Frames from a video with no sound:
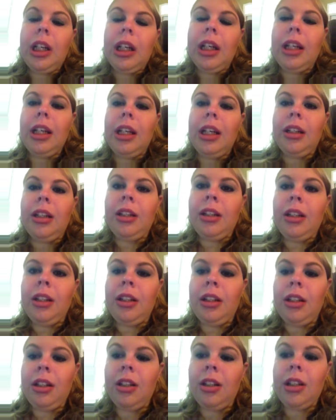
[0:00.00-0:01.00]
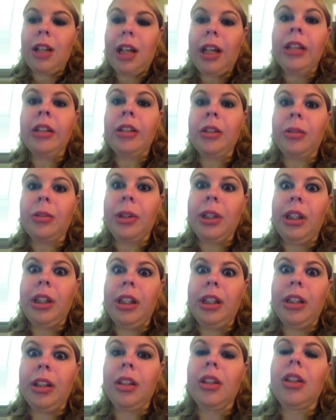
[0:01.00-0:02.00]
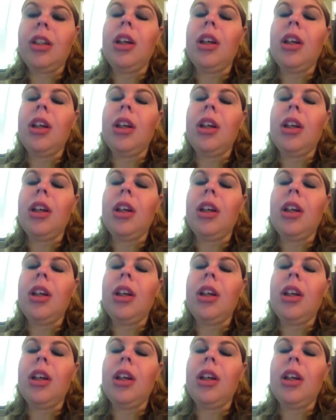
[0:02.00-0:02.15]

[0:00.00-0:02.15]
And I had no idea.